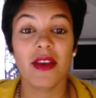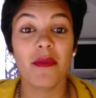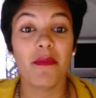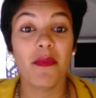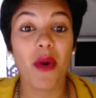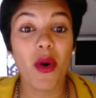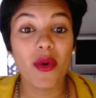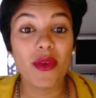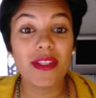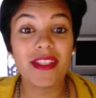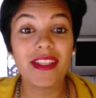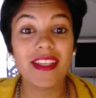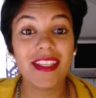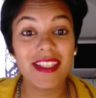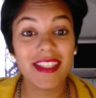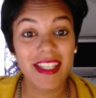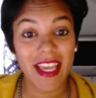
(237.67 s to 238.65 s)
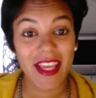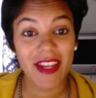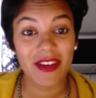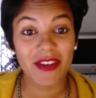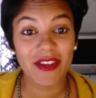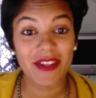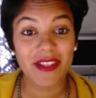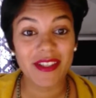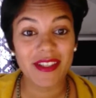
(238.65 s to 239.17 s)
Post the
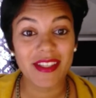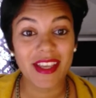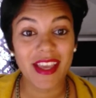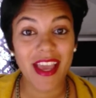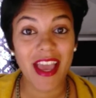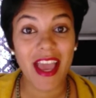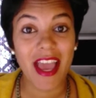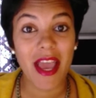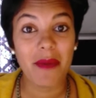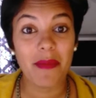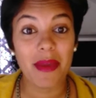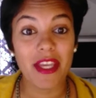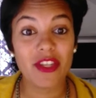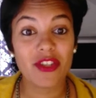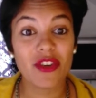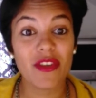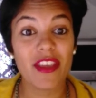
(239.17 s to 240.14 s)
containers and make sure